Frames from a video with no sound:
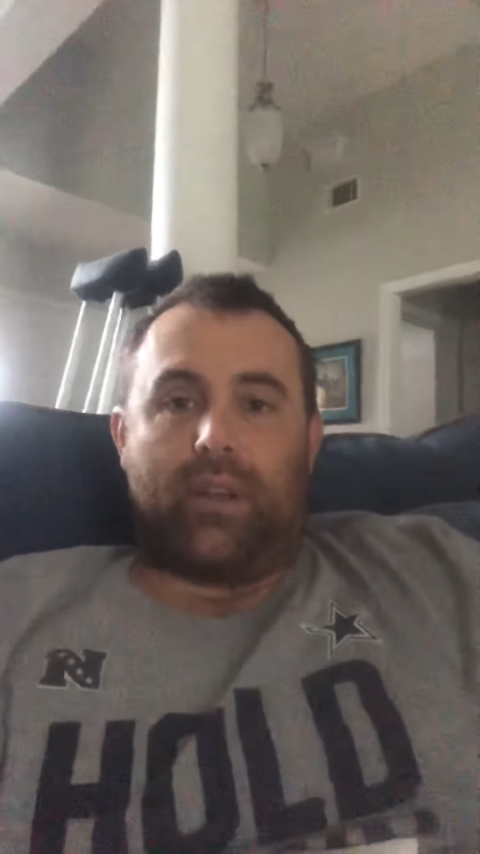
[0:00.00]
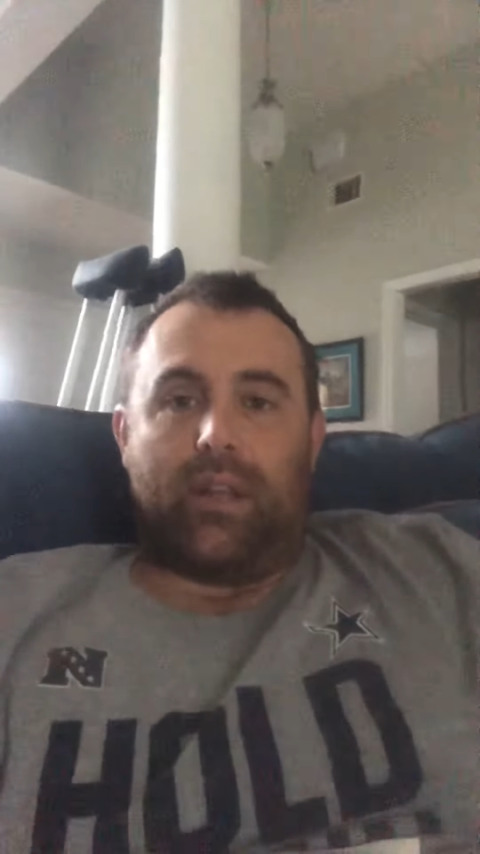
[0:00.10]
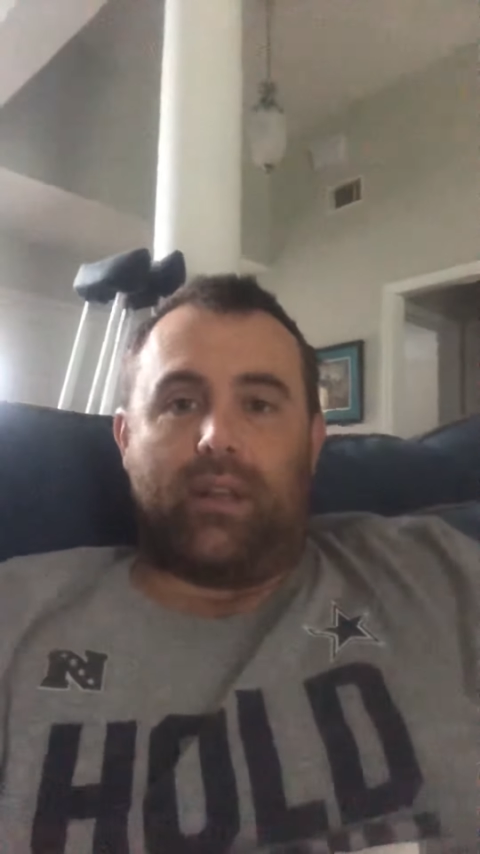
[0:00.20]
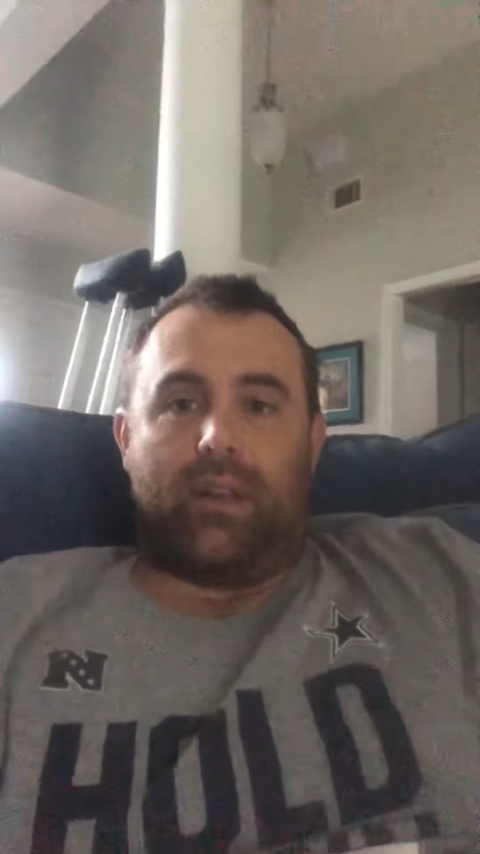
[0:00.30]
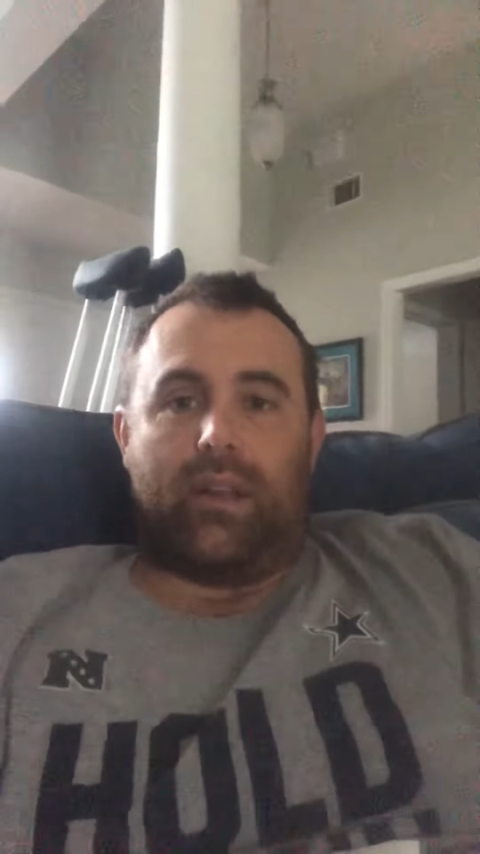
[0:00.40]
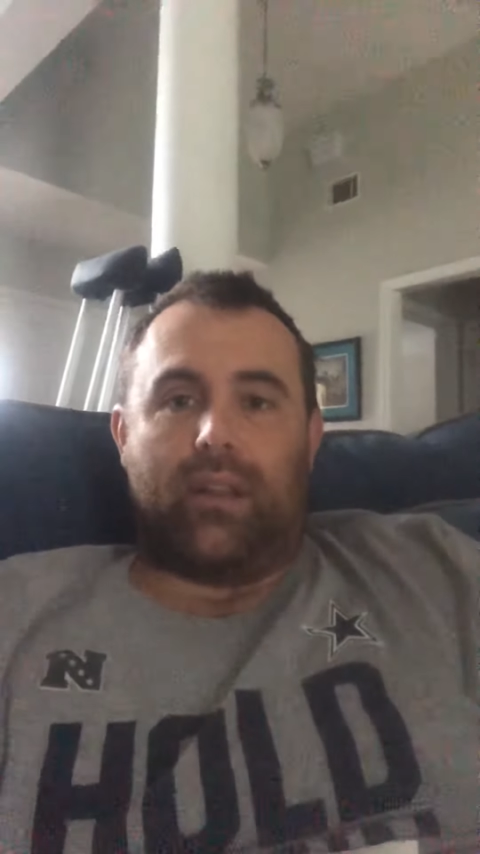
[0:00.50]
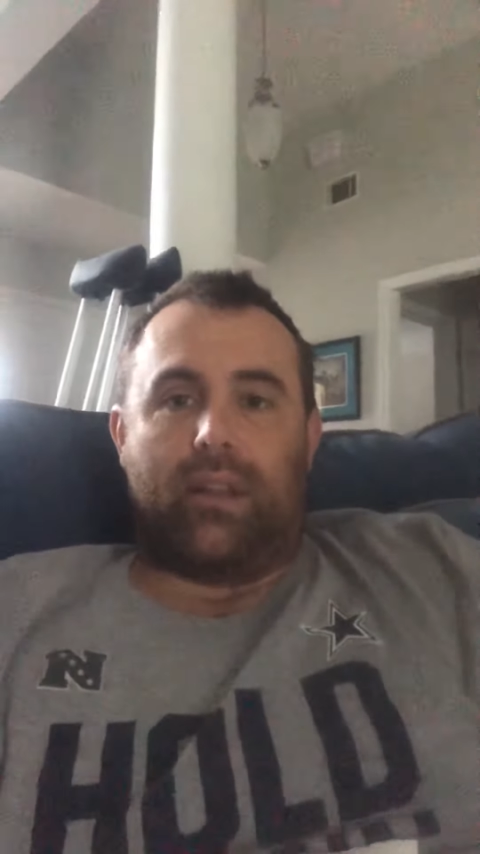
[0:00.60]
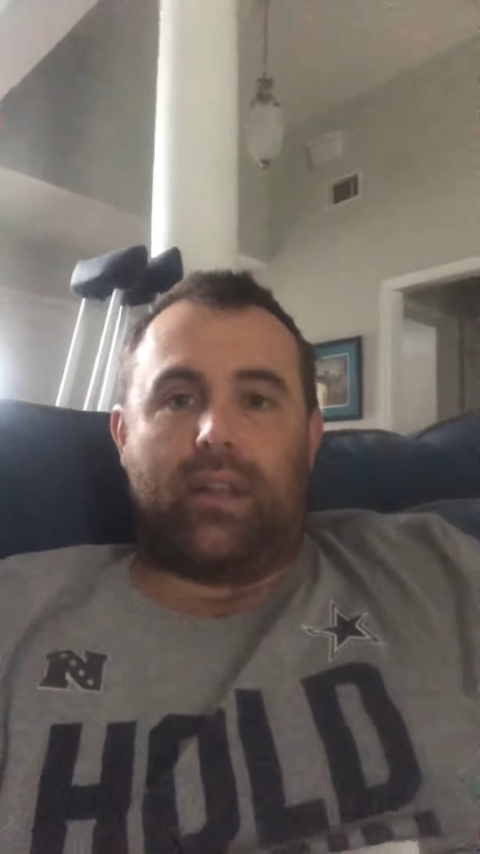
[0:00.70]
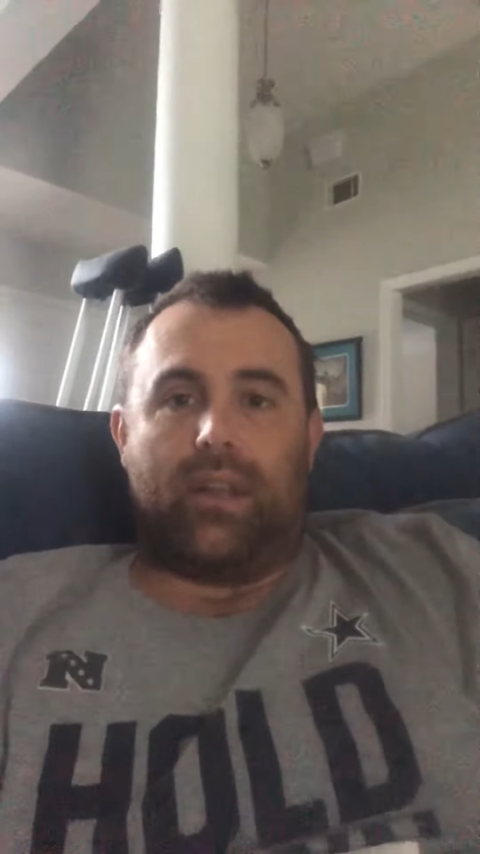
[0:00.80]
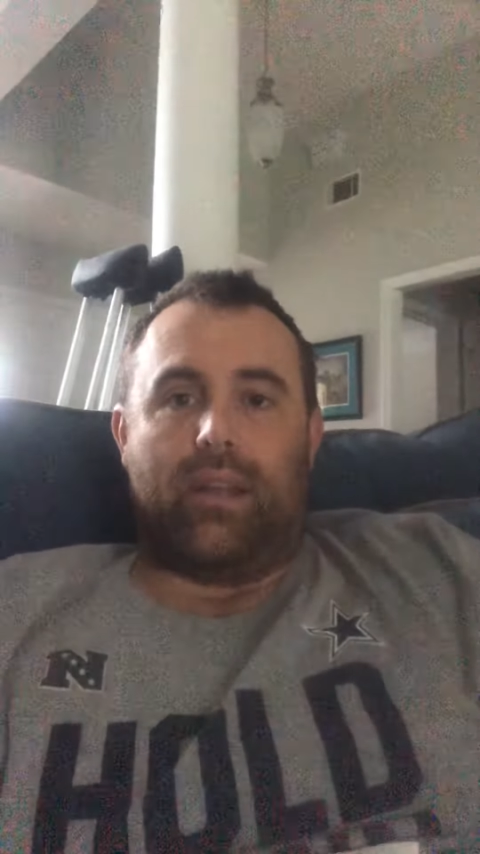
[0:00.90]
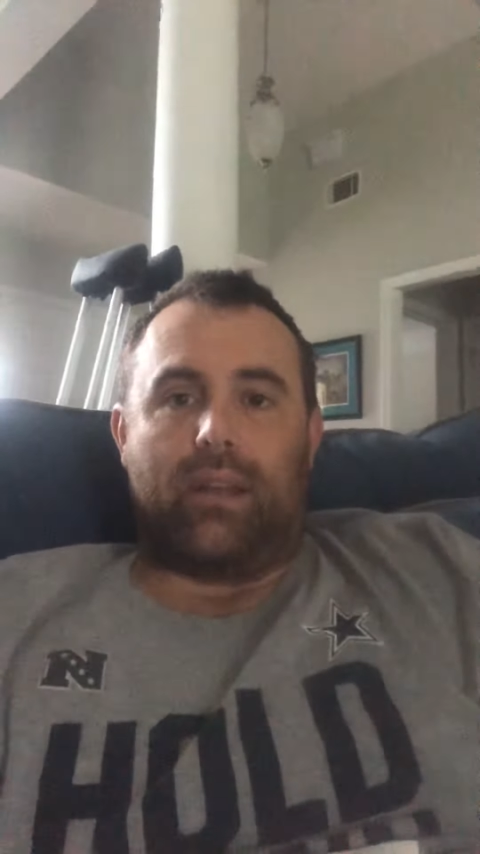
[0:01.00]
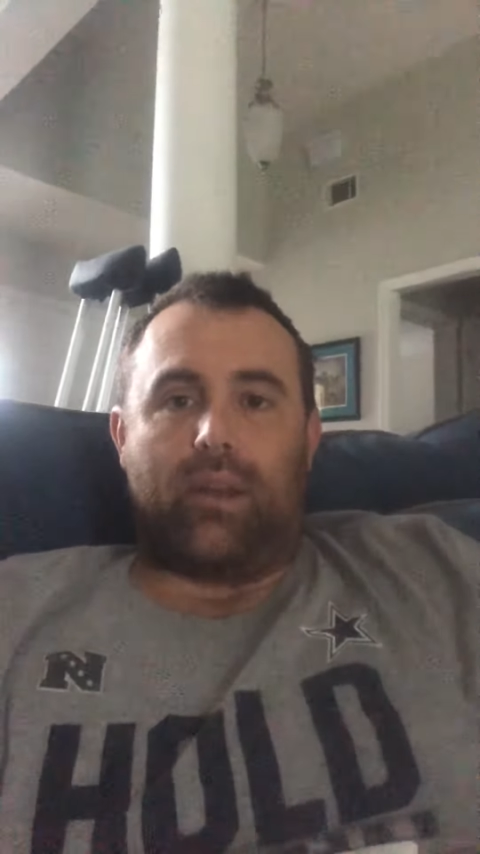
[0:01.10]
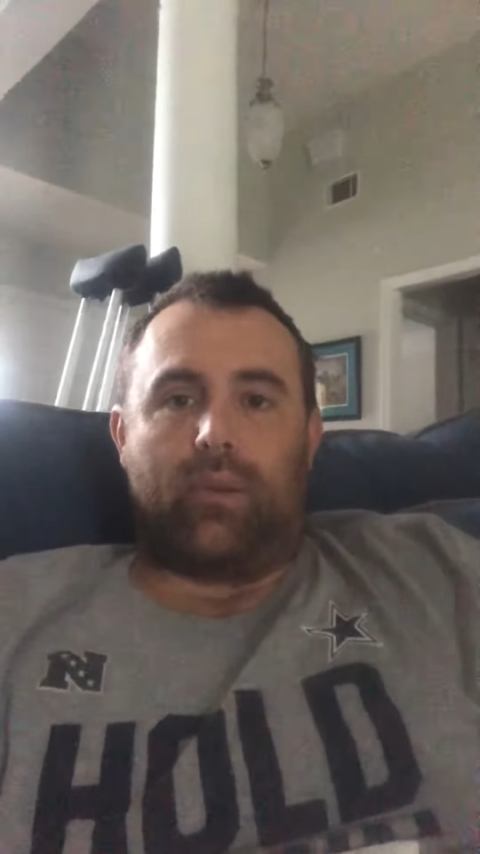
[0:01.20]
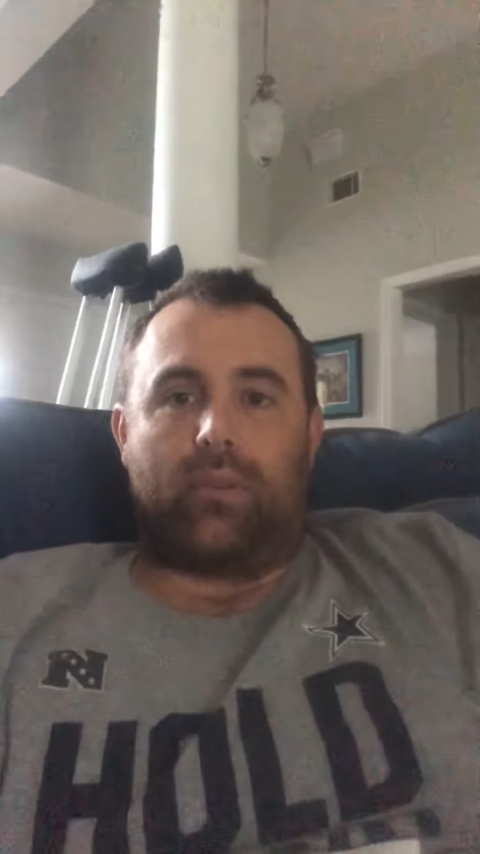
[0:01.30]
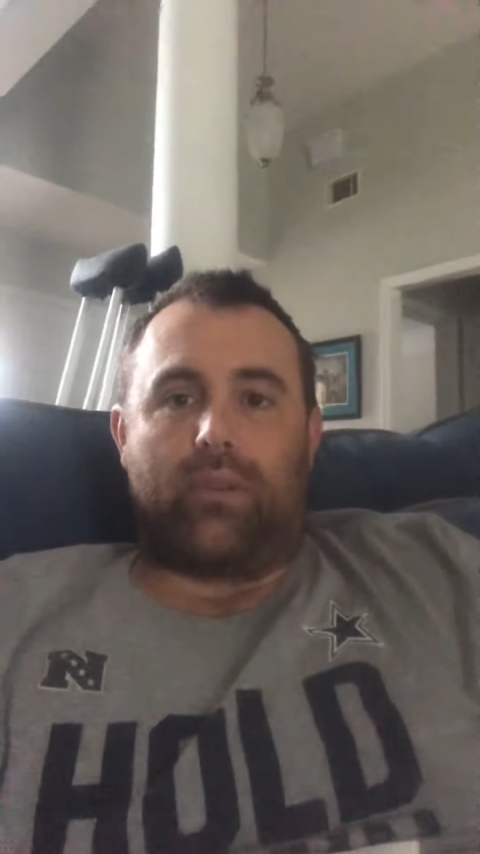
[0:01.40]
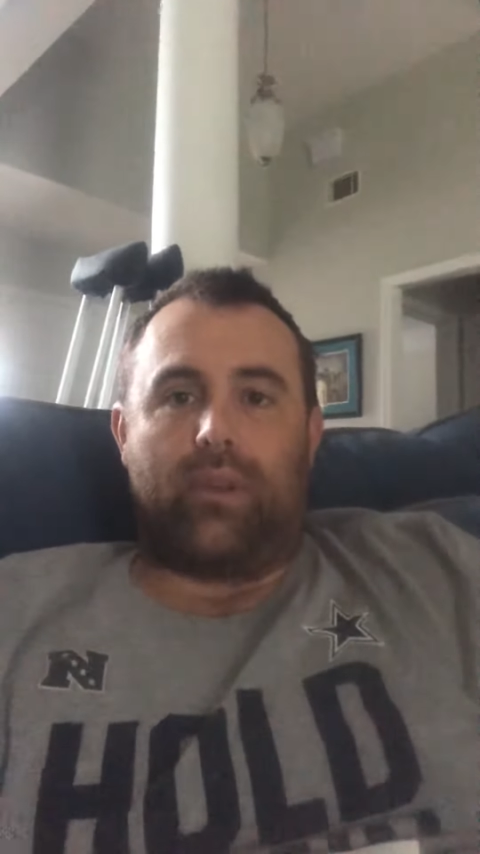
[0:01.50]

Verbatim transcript: in the ghost